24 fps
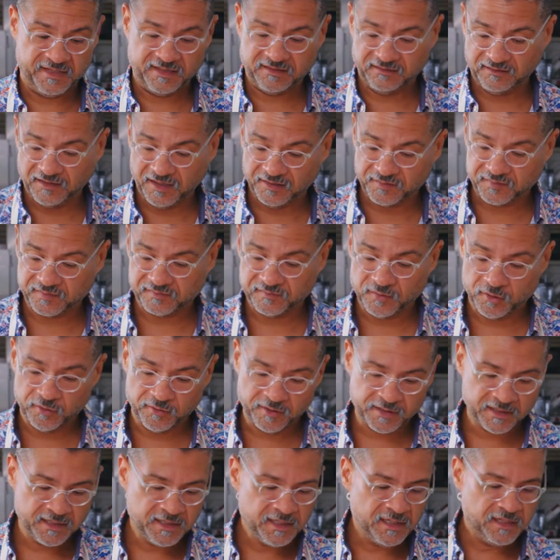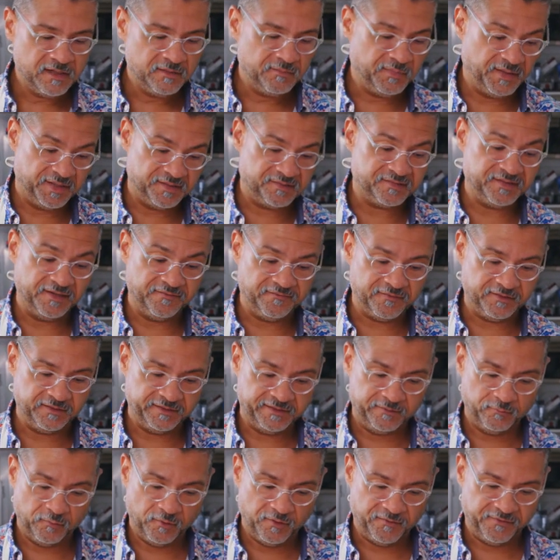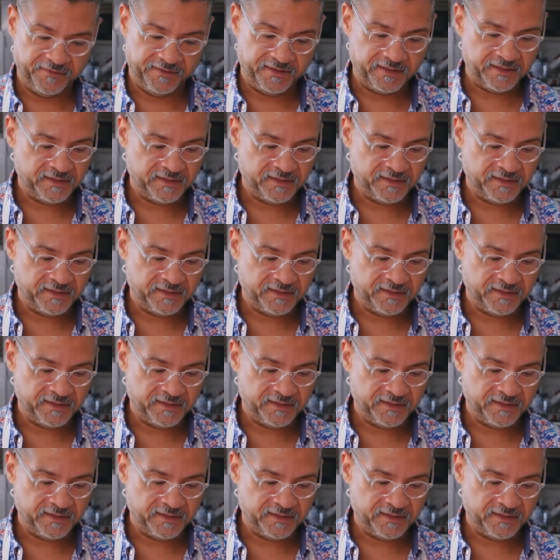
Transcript: make a lot of smoke, but it's definitely worth